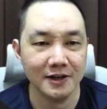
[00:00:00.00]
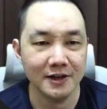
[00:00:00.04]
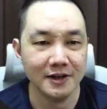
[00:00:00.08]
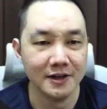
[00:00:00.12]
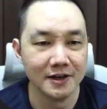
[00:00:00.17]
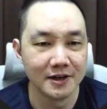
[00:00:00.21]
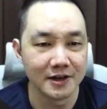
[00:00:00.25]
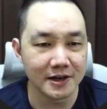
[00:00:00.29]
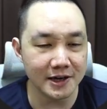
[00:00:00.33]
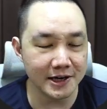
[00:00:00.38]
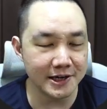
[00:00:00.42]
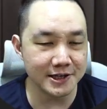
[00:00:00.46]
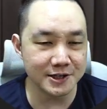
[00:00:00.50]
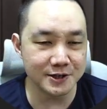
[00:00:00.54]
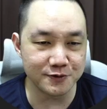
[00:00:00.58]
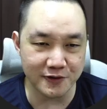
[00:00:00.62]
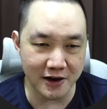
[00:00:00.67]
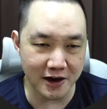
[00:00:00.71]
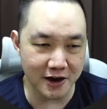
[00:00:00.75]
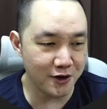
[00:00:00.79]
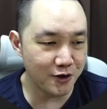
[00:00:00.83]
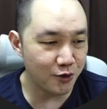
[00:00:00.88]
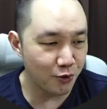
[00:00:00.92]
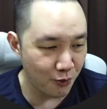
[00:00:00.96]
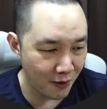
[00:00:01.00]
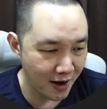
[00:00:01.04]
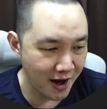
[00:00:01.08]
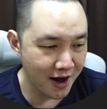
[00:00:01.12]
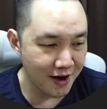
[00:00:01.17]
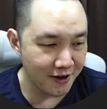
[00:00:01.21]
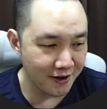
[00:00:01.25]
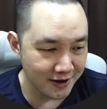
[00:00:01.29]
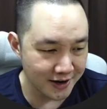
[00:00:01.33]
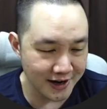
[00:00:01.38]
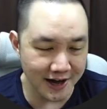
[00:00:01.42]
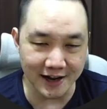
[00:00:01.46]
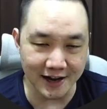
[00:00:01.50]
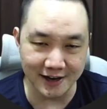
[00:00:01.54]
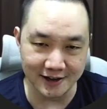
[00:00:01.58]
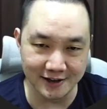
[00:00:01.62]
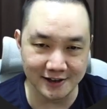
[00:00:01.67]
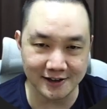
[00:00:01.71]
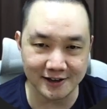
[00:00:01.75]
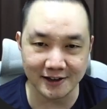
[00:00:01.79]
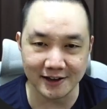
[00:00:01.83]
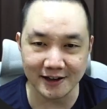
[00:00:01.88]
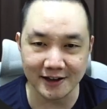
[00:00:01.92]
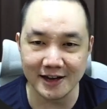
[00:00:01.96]
It is very rare that
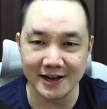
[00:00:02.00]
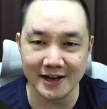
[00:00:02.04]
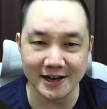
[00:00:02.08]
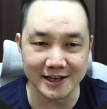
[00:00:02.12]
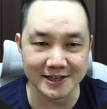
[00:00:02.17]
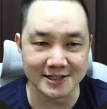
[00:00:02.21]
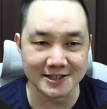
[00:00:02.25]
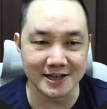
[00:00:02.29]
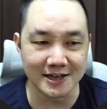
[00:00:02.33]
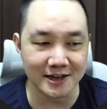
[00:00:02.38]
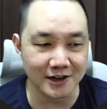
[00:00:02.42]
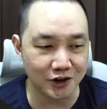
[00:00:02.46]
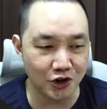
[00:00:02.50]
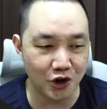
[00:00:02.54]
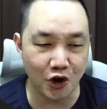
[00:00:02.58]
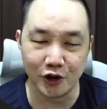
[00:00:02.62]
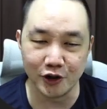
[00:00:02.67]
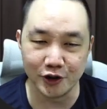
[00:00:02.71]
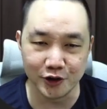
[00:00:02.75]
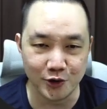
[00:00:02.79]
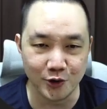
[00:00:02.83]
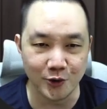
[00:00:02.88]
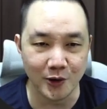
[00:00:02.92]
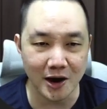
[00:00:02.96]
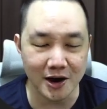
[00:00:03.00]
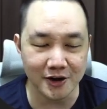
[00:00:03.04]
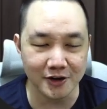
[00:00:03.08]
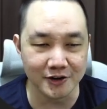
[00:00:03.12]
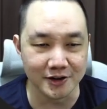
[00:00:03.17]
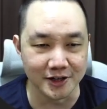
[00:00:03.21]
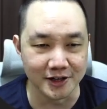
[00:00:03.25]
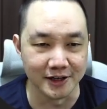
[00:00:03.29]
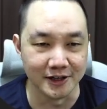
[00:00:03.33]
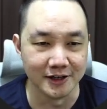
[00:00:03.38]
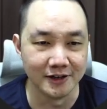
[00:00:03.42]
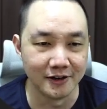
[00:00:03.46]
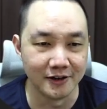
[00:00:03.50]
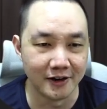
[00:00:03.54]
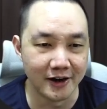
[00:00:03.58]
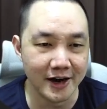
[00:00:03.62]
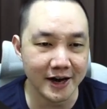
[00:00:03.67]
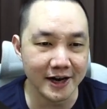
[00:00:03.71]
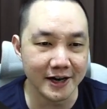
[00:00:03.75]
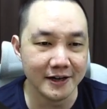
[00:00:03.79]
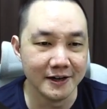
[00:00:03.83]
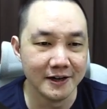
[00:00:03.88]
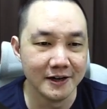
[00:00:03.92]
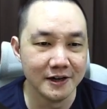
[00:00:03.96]
it is gonna call you out on it. All
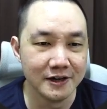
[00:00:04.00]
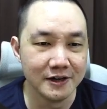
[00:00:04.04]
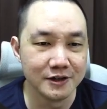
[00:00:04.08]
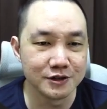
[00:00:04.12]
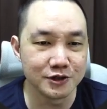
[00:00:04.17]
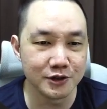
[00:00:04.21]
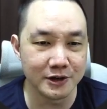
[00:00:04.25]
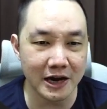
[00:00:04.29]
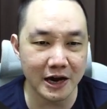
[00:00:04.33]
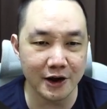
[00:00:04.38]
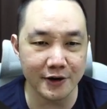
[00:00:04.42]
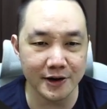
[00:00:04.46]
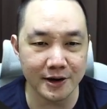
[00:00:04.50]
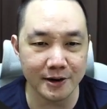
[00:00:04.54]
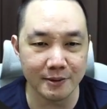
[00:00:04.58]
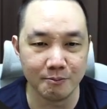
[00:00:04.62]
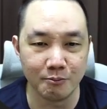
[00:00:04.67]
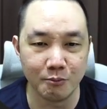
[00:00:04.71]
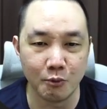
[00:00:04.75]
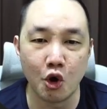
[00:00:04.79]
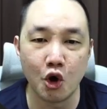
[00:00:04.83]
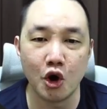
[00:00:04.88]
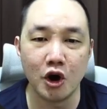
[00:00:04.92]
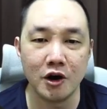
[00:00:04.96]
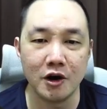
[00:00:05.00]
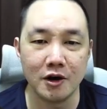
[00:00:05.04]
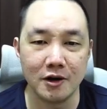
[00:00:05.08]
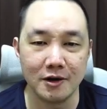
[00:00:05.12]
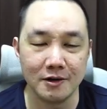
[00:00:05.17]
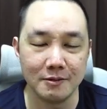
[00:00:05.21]
right. So now it more